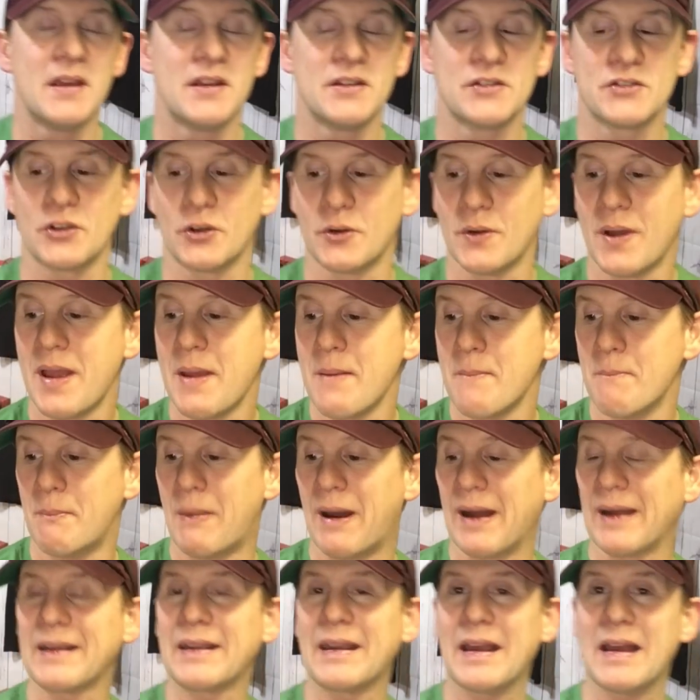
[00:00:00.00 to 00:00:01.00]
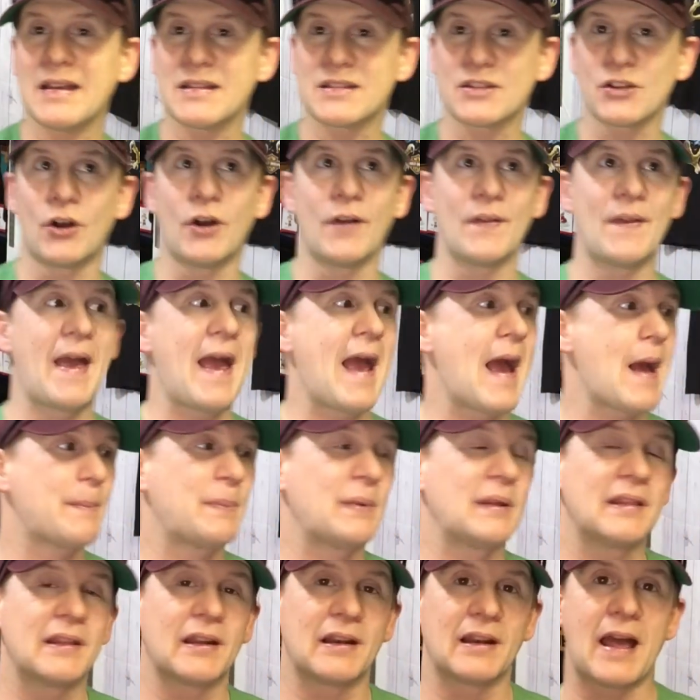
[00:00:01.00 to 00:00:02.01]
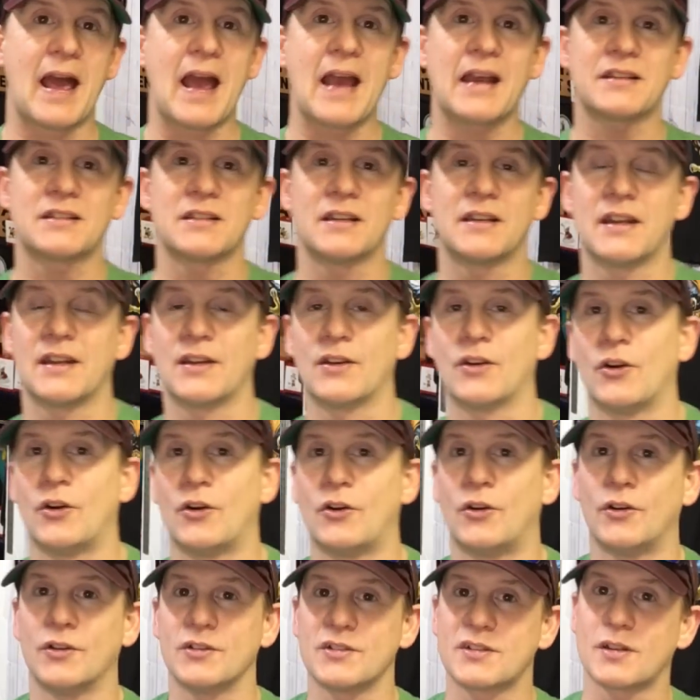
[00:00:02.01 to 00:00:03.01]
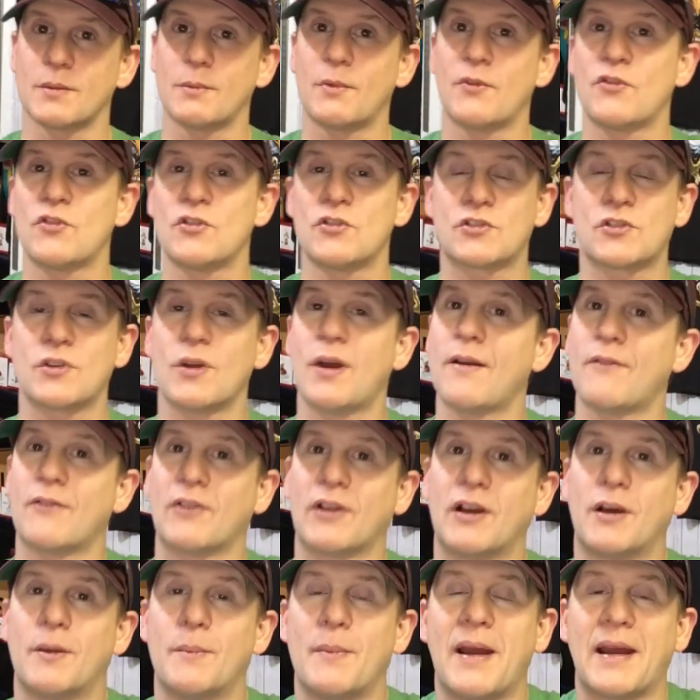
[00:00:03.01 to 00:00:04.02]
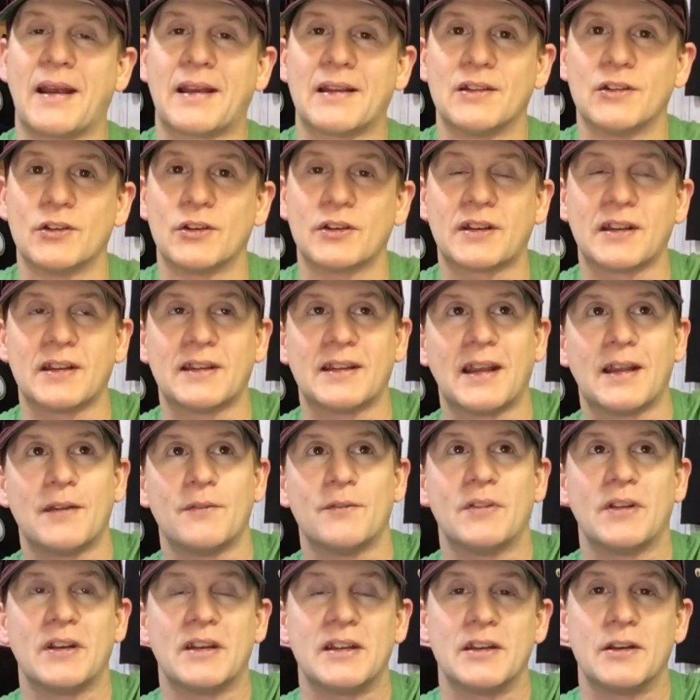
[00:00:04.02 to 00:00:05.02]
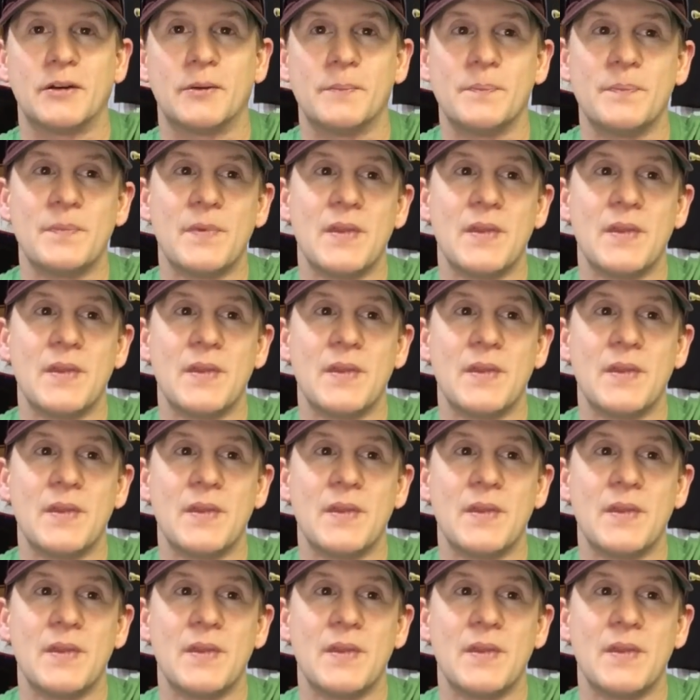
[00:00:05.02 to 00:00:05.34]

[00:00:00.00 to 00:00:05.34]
So my guess on the happy little accident haul, and some of you still haven't gone back and looked at that video,